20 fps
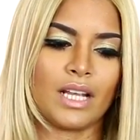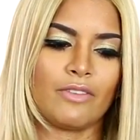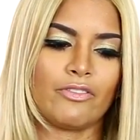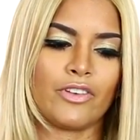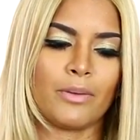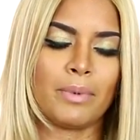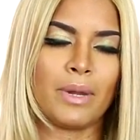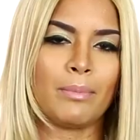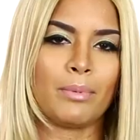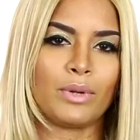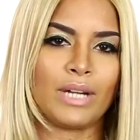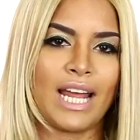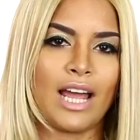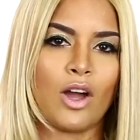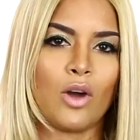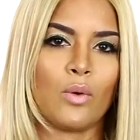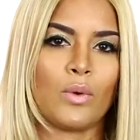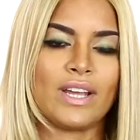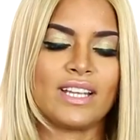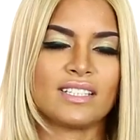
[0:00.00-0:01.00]
for people
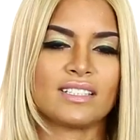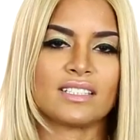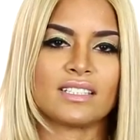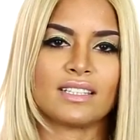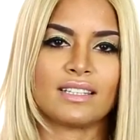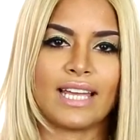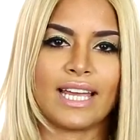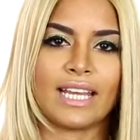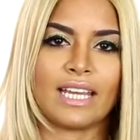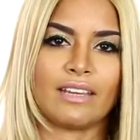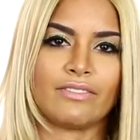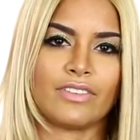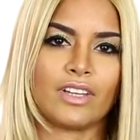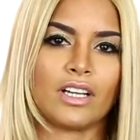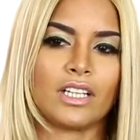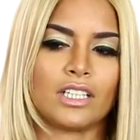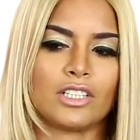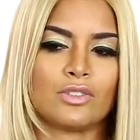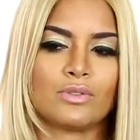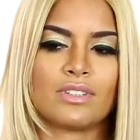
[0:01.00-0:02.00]
that always like, if they're
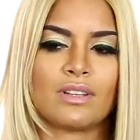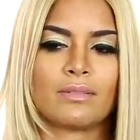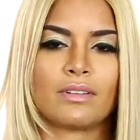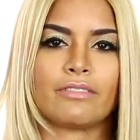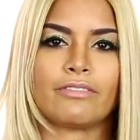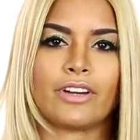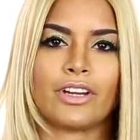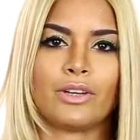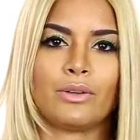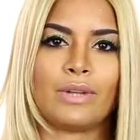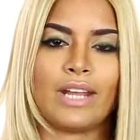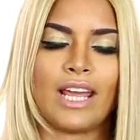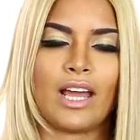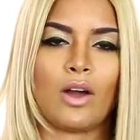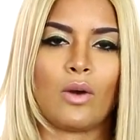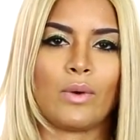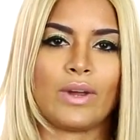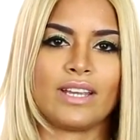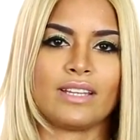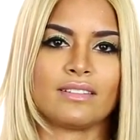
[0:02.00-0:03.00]
gonna do something for you, they
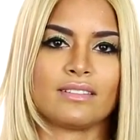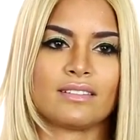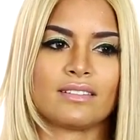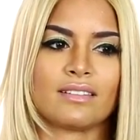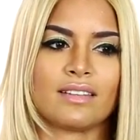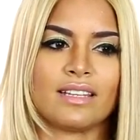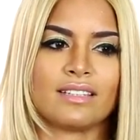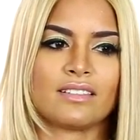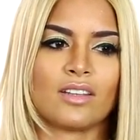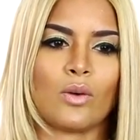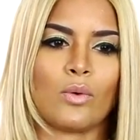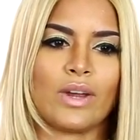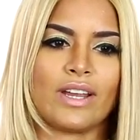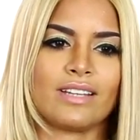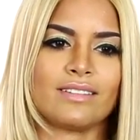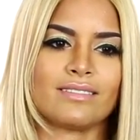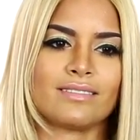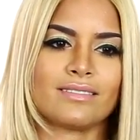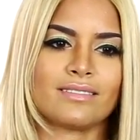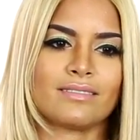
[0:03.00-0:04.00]
always it's
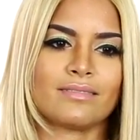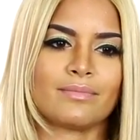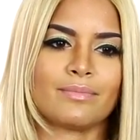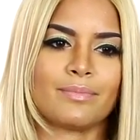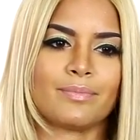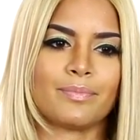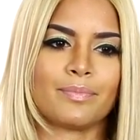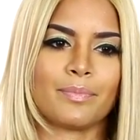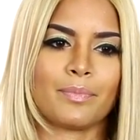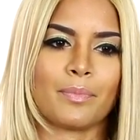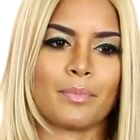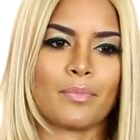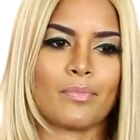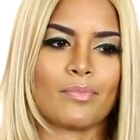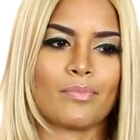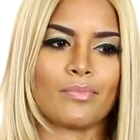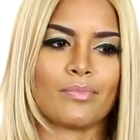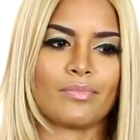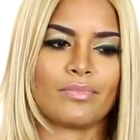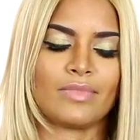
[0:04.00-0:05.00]
always
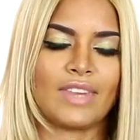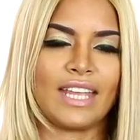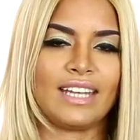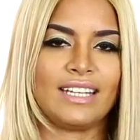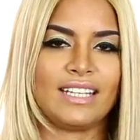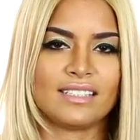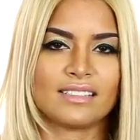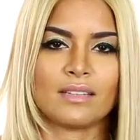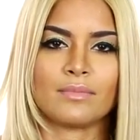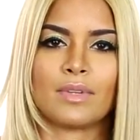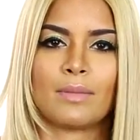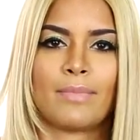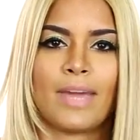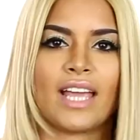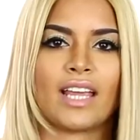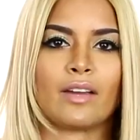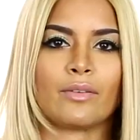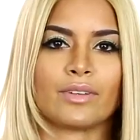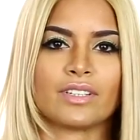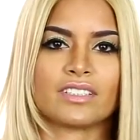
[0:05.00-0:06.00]
they need something
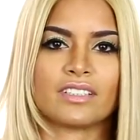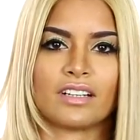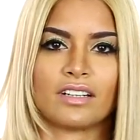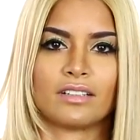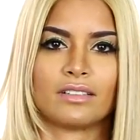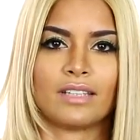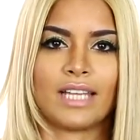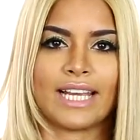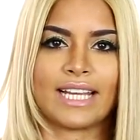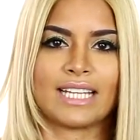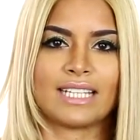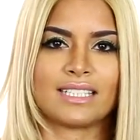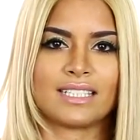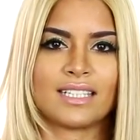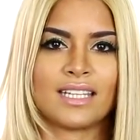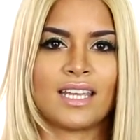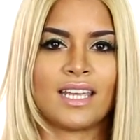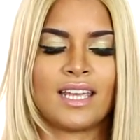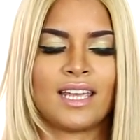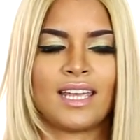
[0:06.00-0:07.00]
back in return. Like
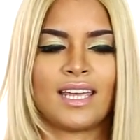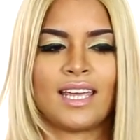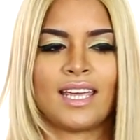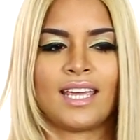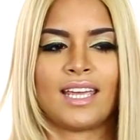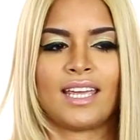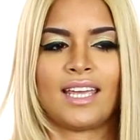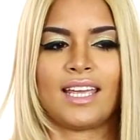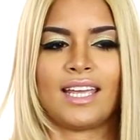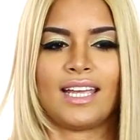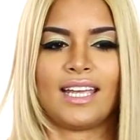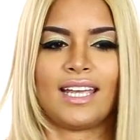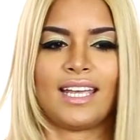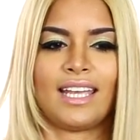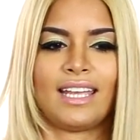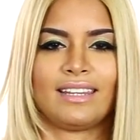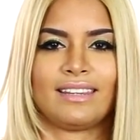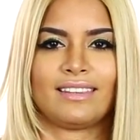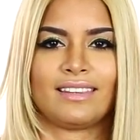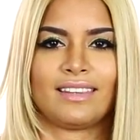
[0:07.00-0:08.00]
it's
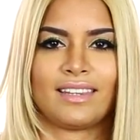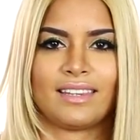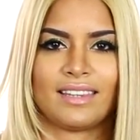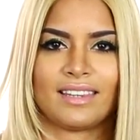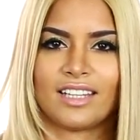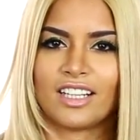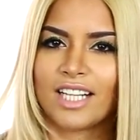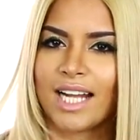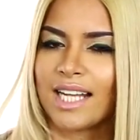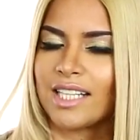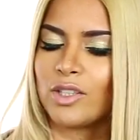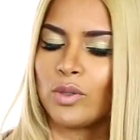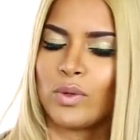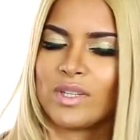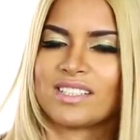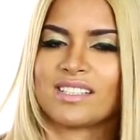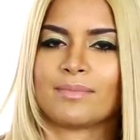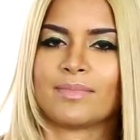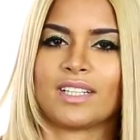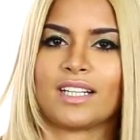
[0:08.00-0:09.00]
they're not
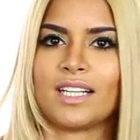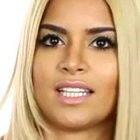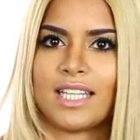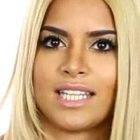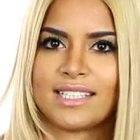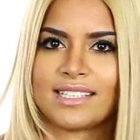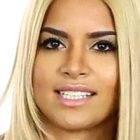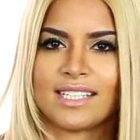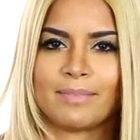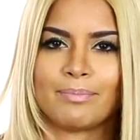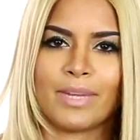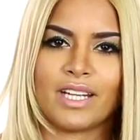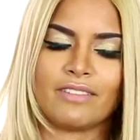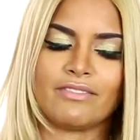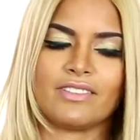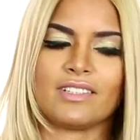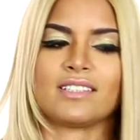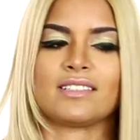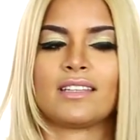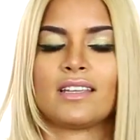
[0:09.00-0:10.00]
doing something unless it
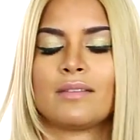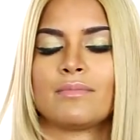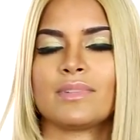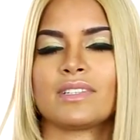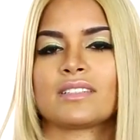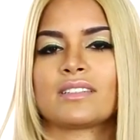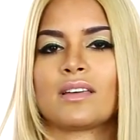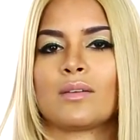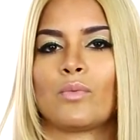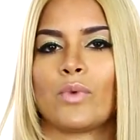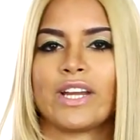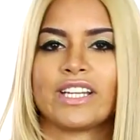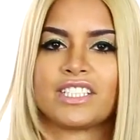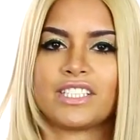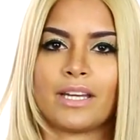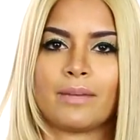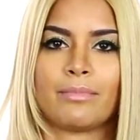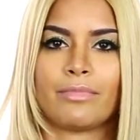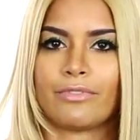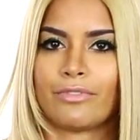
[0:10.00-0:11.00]
benefits them in some way,
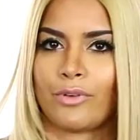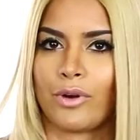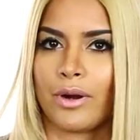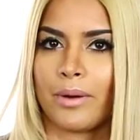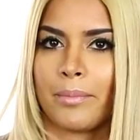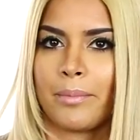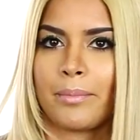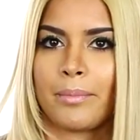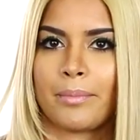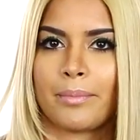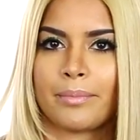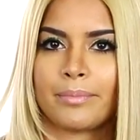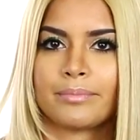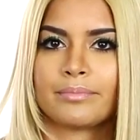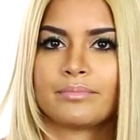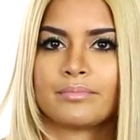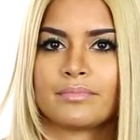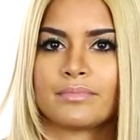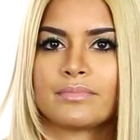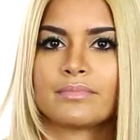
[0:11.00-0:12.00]
shape, or form. Mm.
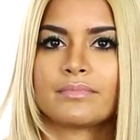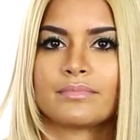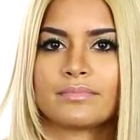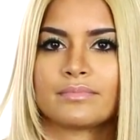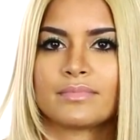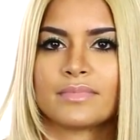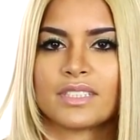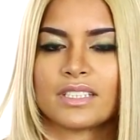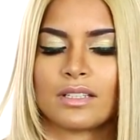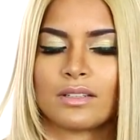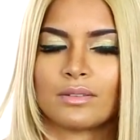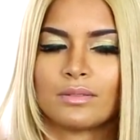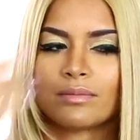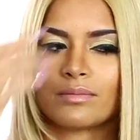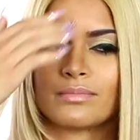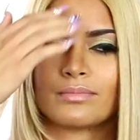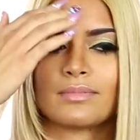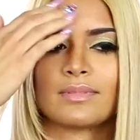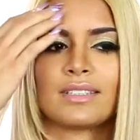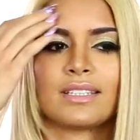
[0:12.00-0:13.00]
So
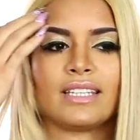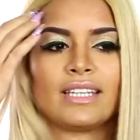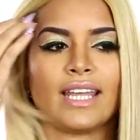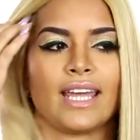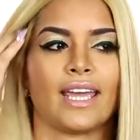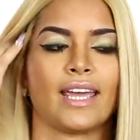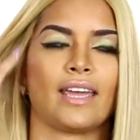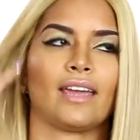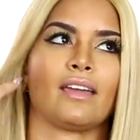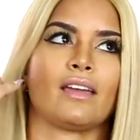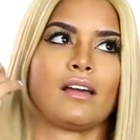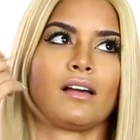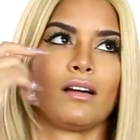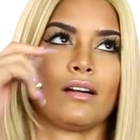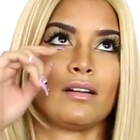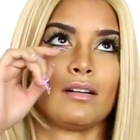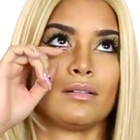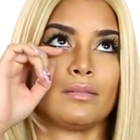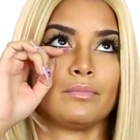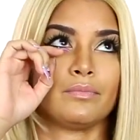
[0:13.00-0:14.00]
that
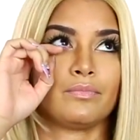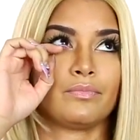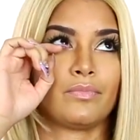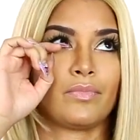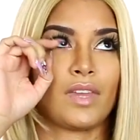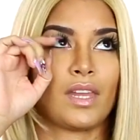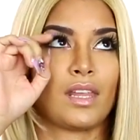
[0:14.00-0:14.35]
um,